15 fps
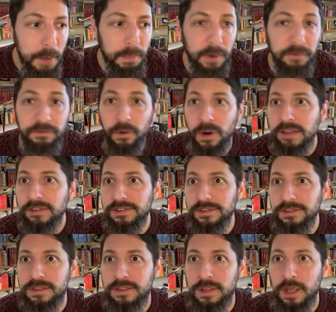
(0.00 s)
But for us,
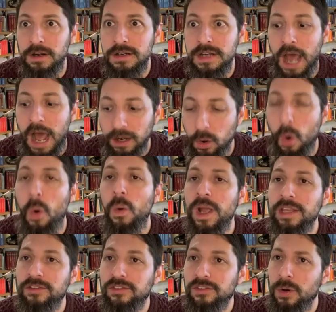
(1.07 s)
they're not
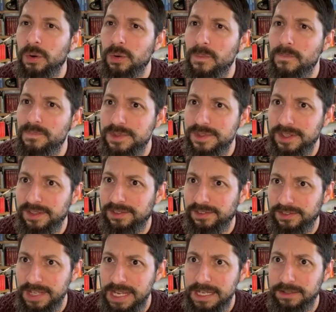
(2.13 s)
always so
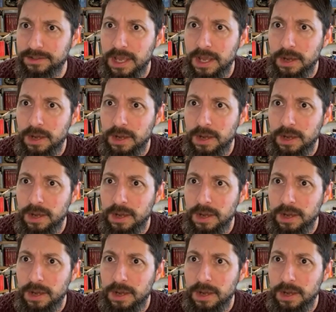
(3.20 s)
distinct.